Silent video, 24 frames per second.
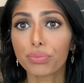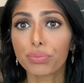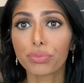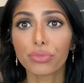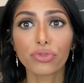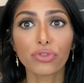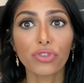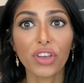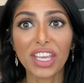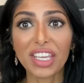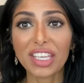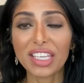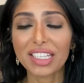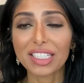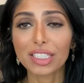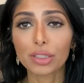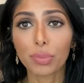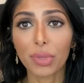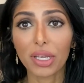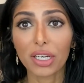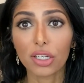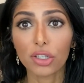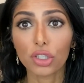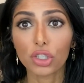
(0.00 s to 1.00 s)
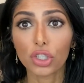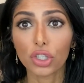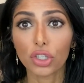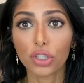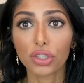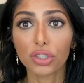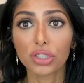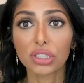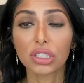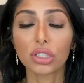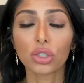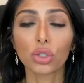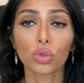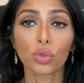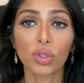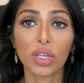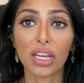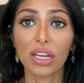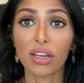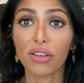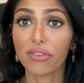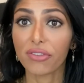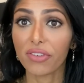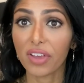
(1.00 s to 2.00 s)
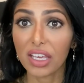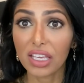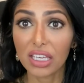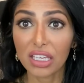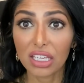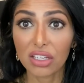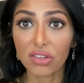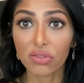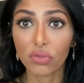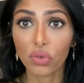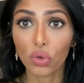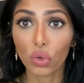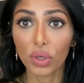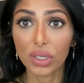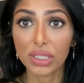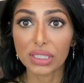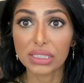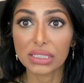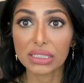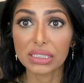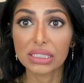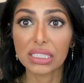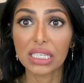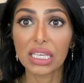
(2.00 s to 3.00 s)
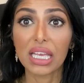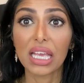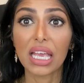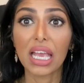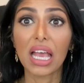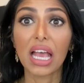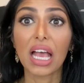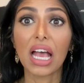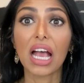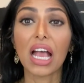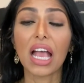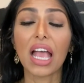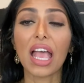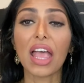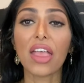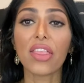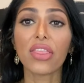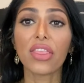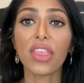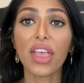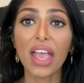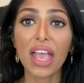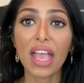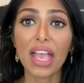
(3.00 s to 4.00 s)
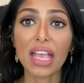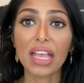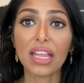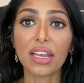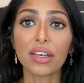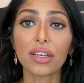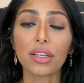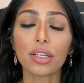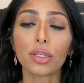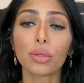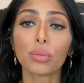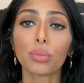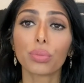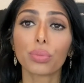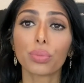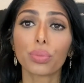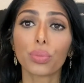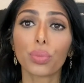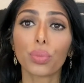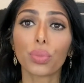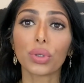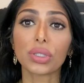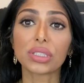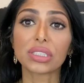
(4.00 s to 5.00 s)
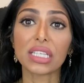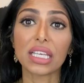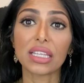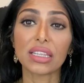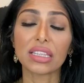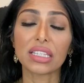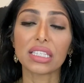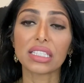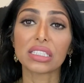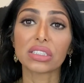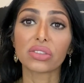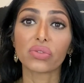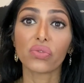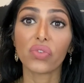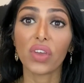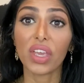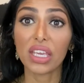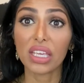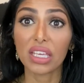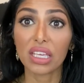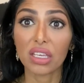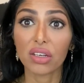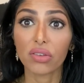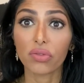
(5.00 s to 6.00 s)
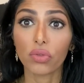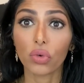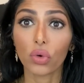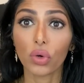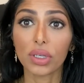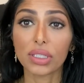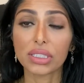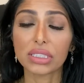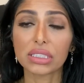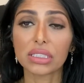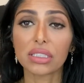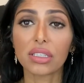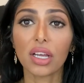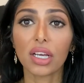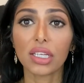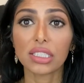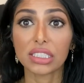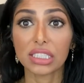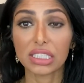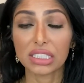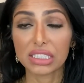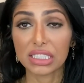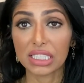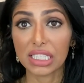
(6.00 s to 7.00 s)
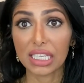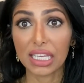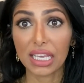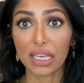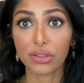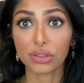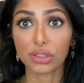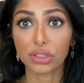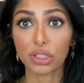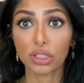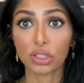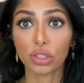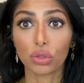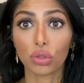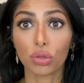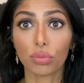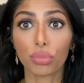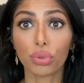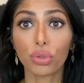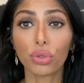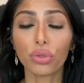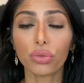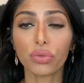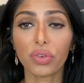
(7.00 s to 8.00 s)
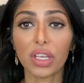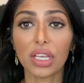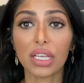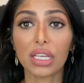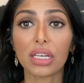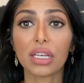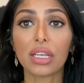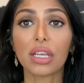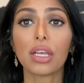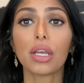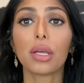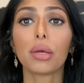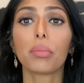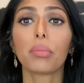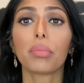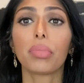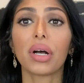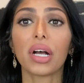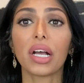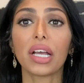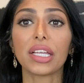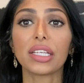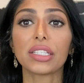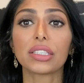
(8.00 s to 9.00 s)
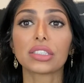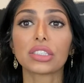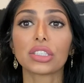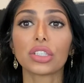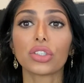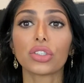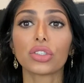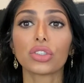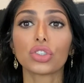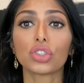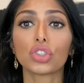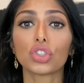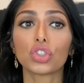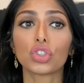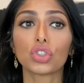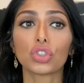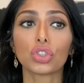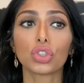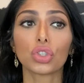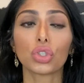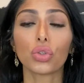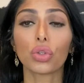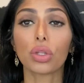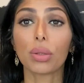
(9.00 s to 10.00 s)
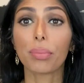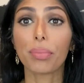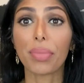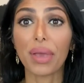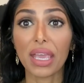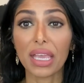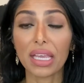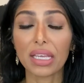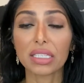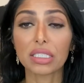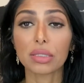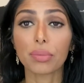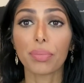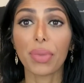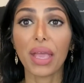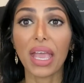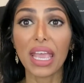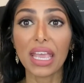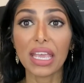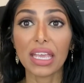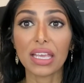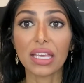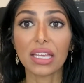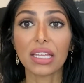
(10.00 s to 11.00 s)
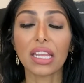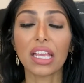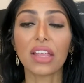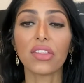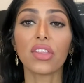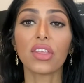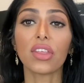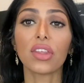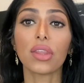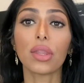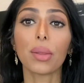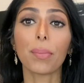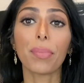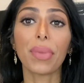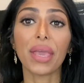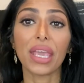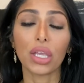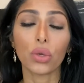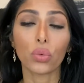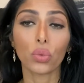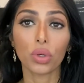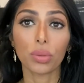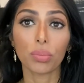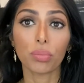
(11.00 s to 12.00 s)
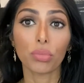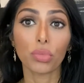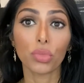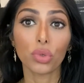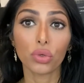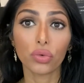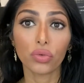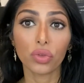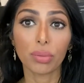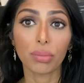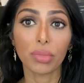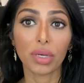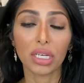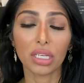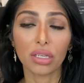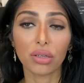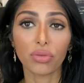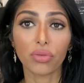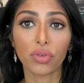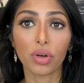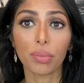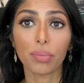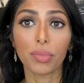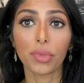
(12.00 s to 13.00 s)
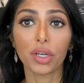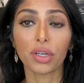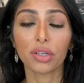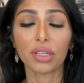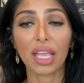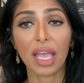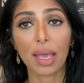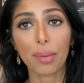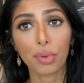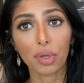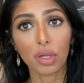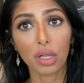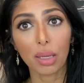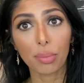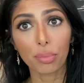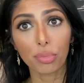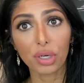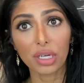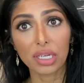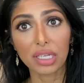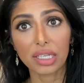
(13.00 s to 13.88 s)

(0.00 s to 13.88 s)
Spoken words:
Fake expenditures, create a fake invoice, and then present this fake invoice not to the city council to approve it, but to the bank to pay it, and then the bank would move the money from their capital operating